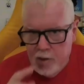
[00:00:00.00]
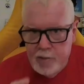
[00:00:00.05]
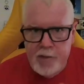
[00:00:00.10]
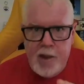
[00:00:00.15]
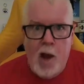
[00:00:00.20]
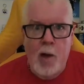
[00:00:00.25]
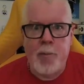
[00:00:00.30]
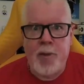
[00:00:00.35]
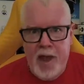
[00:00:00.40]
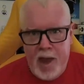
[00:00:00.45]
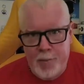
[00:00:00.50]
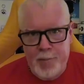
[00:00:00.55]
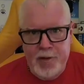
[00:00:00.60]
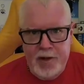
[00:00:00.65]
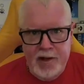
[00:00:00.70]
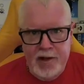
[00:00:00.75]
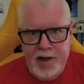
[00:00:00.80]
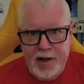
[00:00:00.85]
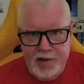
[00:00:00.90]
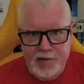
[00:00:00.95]
That'll be
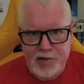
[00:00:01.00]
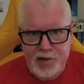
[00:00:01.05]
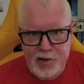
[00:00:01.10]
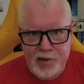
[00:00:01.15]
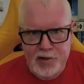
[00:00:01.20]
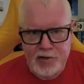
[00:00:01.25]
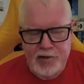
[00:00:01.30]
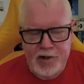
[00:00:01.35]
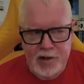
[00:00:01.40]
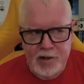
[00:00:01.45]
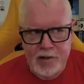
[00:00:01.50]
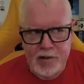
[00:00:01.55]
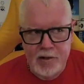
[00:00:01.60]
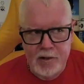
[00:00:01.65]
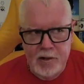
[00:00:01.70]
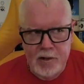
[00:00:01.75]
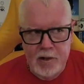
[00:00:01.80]
happening next Thursday.